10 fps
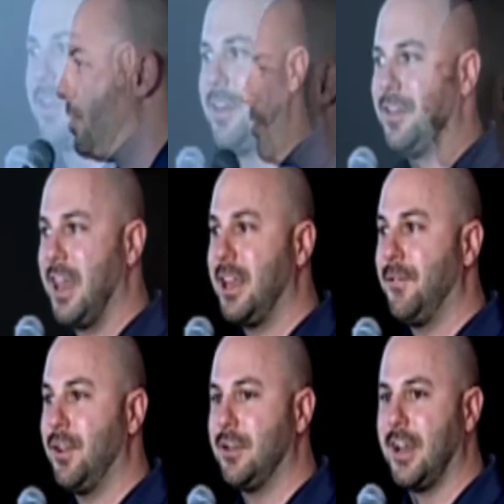Bill. Thank you
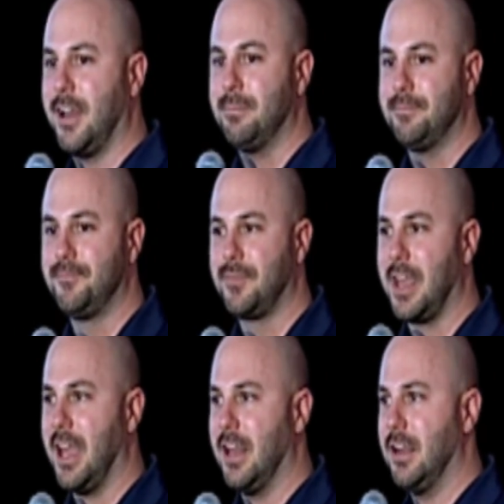for your time.
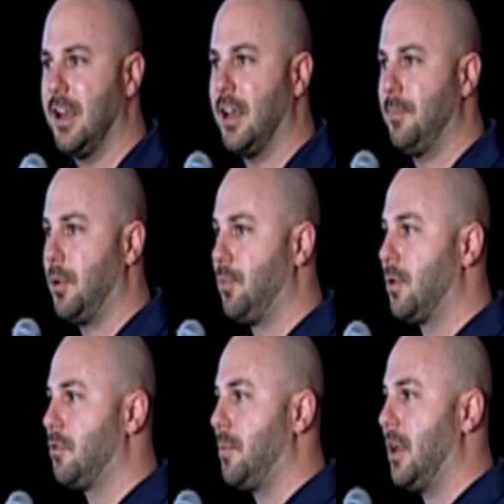And Bill
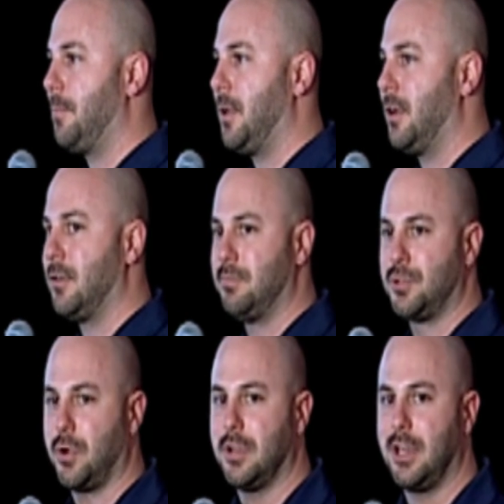Brooks will be up here
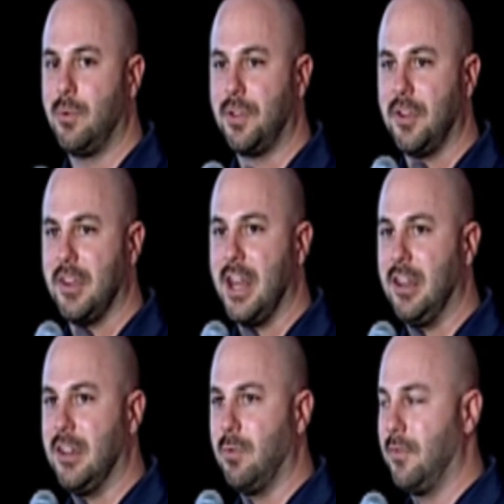shortly with his
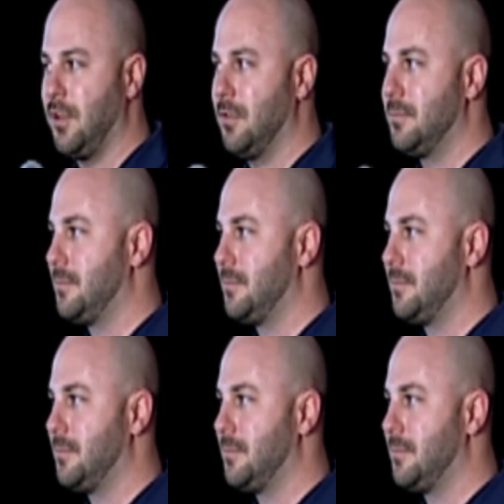NEC review.